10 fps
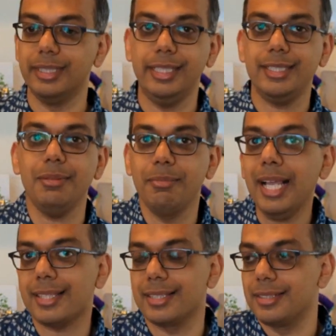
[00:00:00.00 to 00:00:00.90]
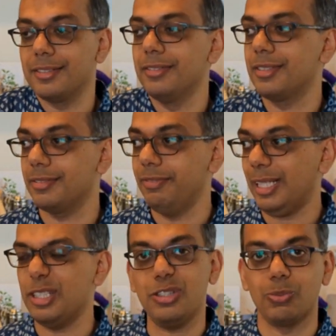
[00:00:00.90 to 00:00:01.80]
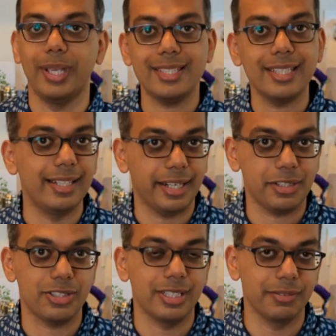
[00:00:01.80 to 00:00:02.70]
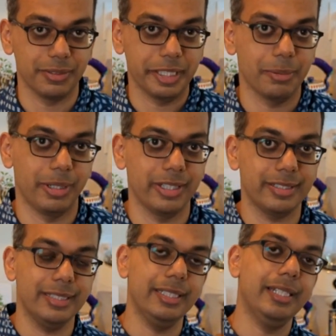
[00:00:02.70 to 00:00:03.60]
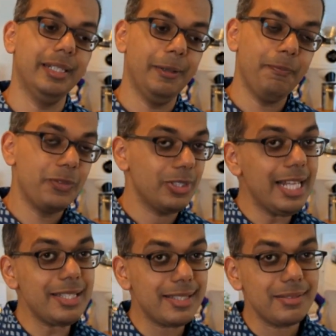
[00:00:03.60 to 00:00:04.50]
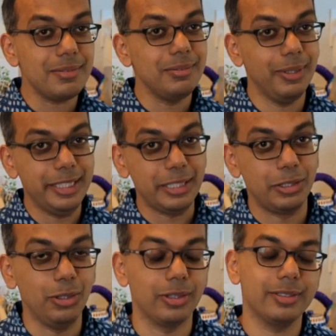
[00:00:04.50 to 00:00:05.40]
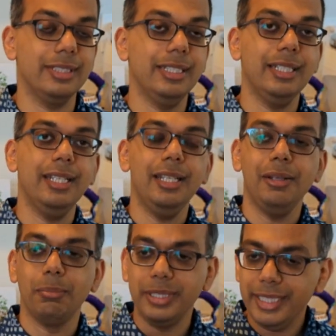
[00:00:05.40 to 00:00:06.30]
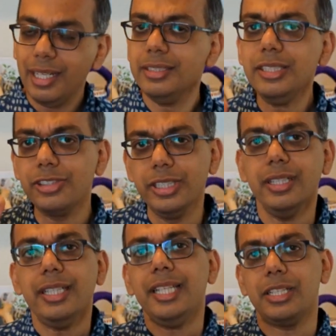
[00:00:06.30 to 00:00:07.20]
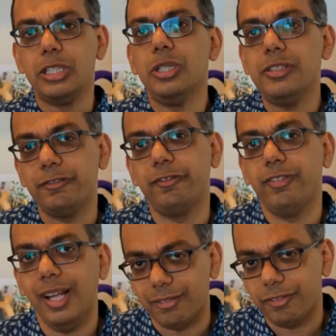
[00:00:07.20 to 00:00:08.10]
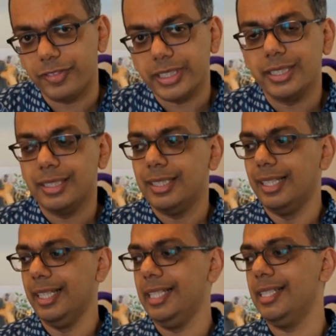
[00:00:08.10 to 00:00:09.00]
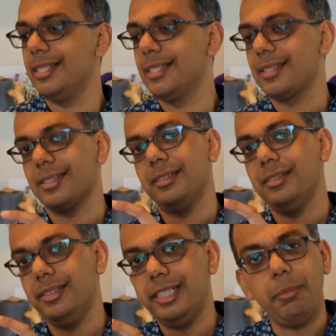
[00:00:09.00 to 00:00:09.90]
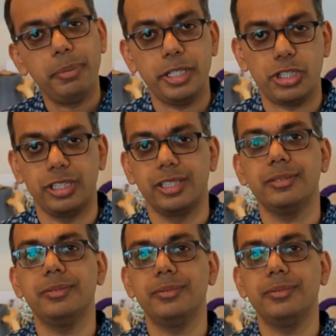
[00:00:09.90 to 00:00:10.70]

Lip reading: It's a mess. In fact, it's just wasting electricity if you think about it. So that's one thing to note. But the other really good fluff is temperature.